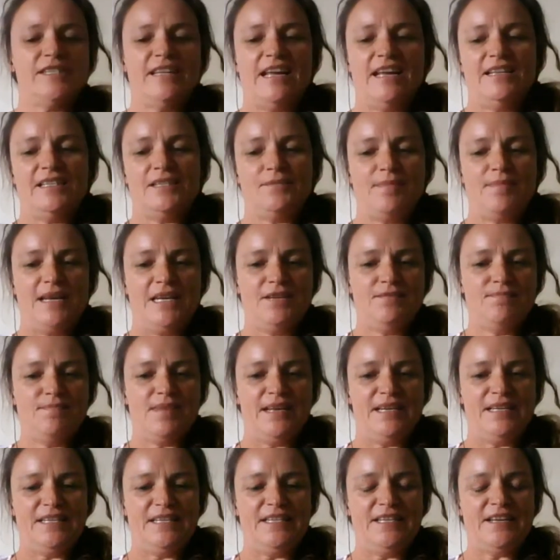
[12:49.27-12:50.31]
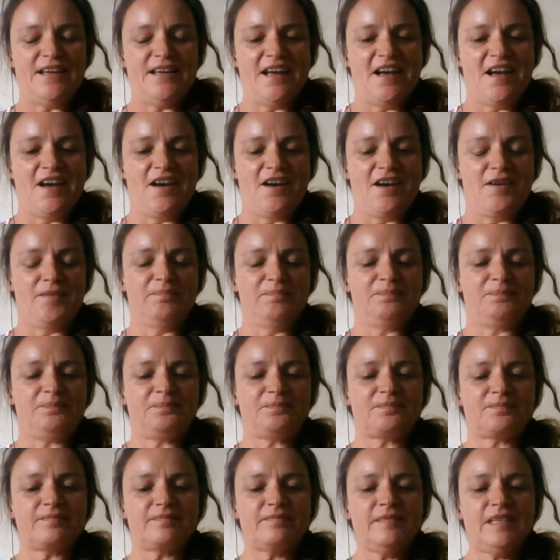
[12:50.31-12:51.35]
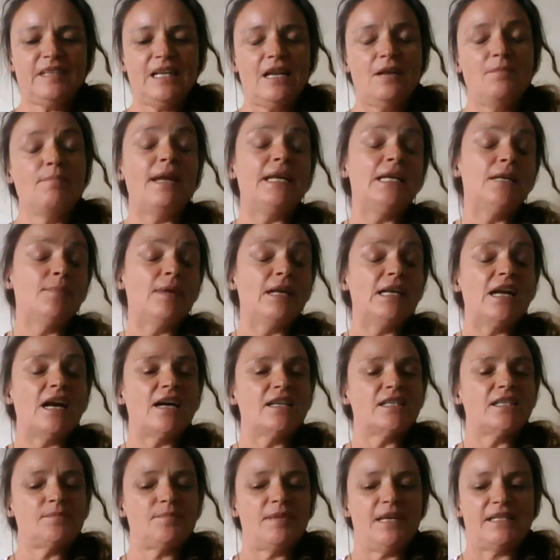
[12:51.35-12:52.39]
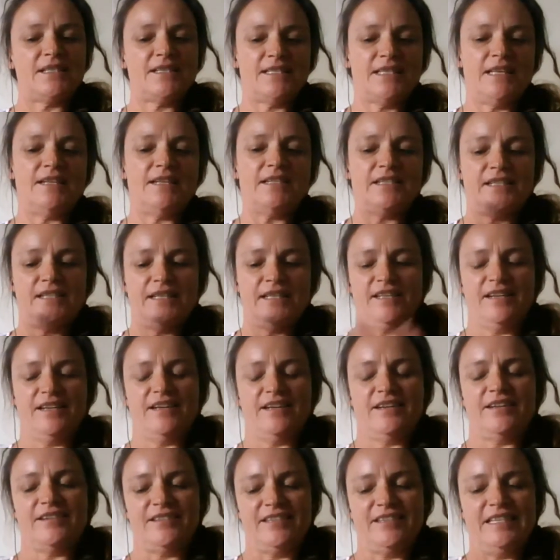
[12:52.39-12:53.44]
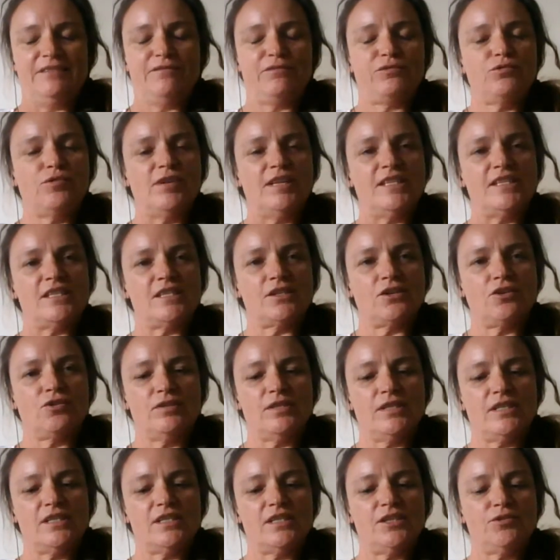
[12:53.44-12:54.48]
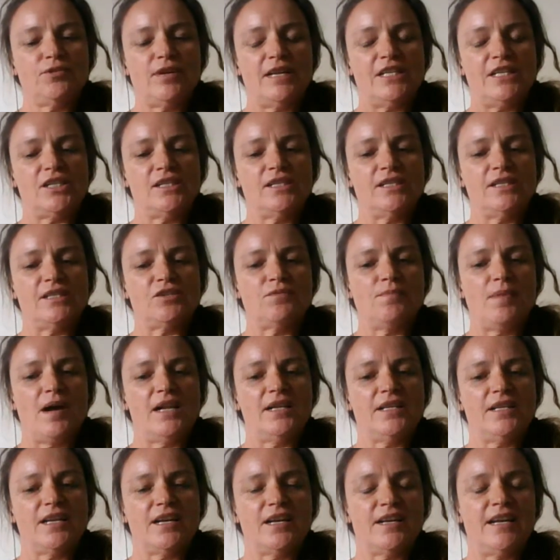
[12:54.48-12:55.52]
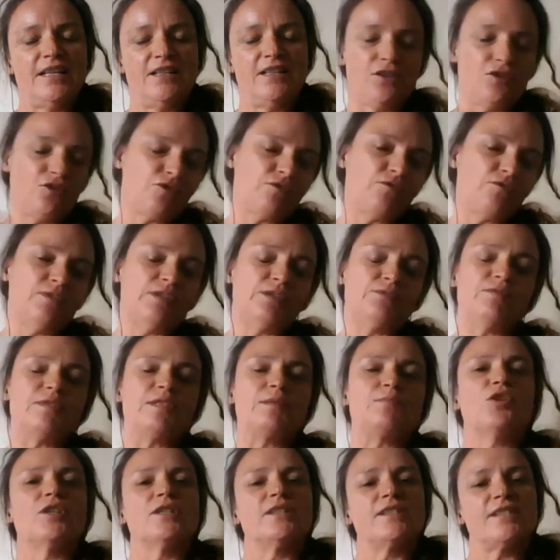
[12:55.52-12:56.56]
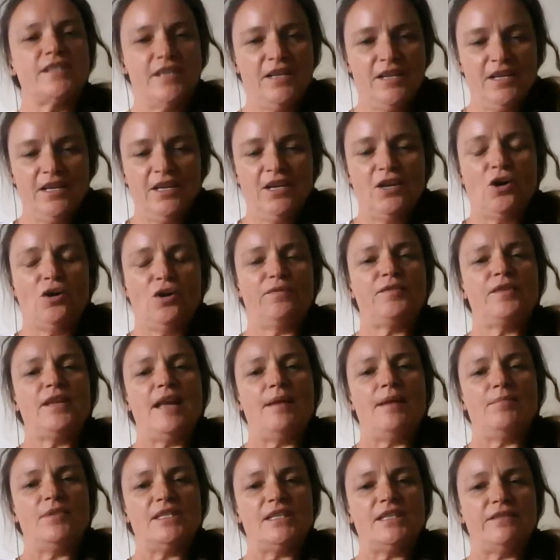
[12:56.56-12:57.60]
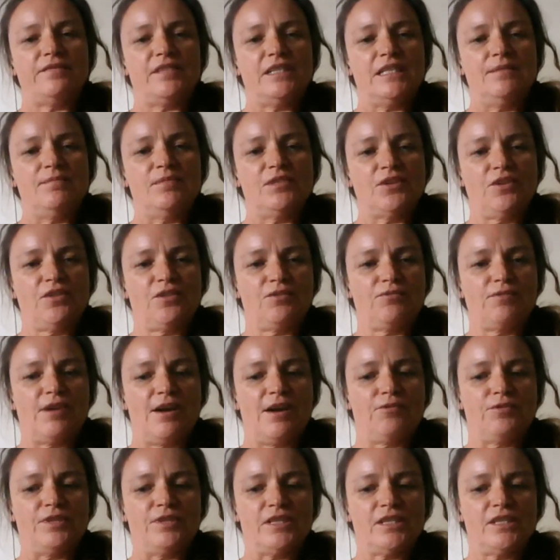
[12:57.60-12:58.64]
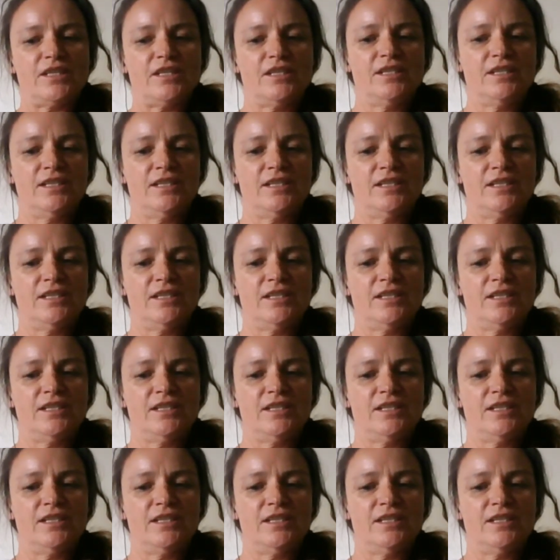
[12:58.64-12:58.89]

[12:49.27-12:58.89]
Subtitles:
There's many aspects that influence the current situation in Somalia and the current response of the MSF teams on the ground.